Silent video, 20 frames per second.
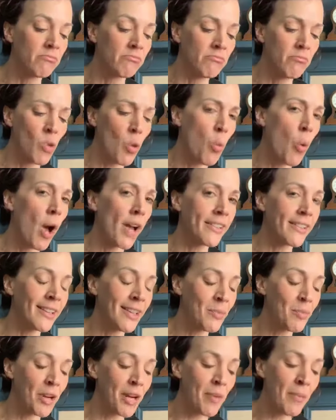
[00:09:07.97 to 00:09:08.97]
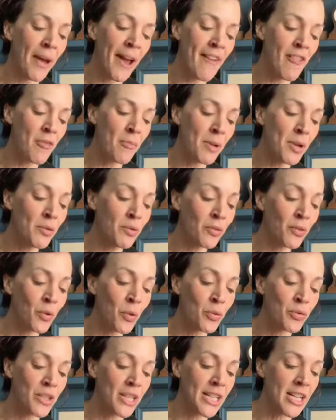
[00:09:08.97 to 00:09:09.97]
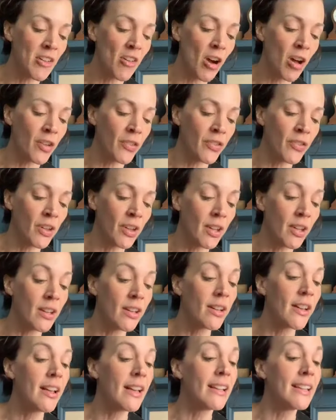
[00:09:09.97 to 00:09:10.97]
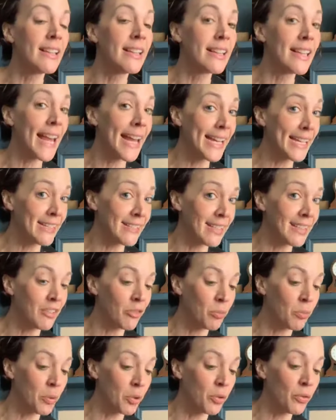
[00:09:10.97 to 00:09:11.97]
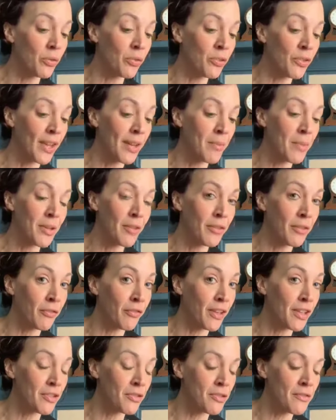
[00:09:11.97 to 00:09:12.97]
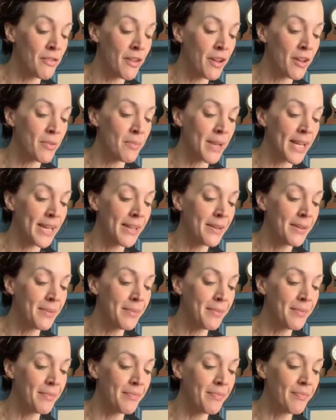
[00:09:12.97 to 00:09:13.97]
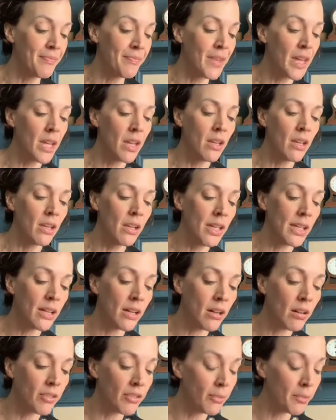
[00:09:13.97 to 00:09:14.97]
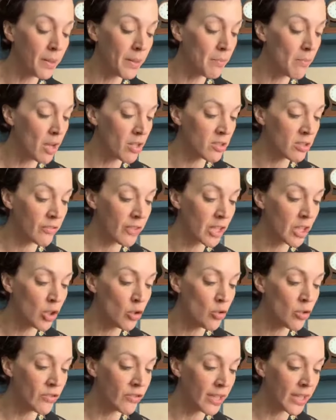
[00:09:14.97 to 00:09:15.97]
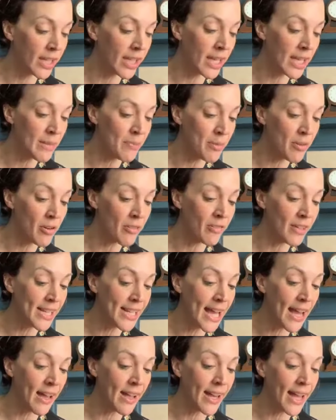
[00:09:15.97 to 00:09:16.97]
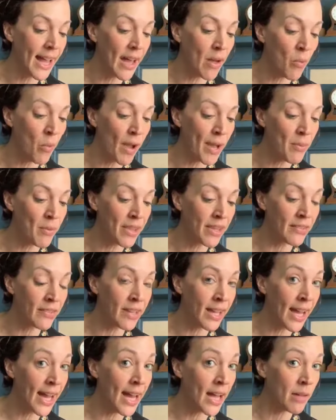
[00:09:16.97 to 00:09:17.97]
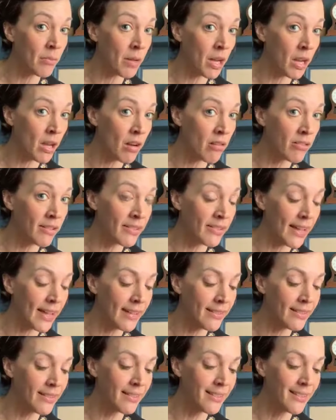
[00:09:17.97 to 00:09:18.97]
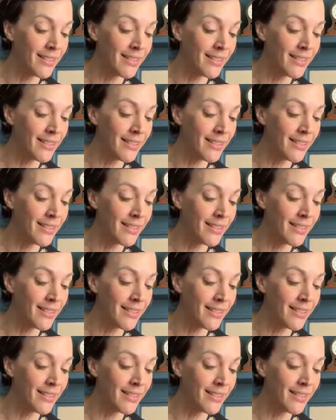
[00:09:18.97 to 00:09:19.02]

"Well, why did he bring a pair of boots?" Cordelia asked. "Lady's boots," said Mr. Finch firmly. "He can't have been much of a lunatic keeper if he let her get away with his cab," Clara said.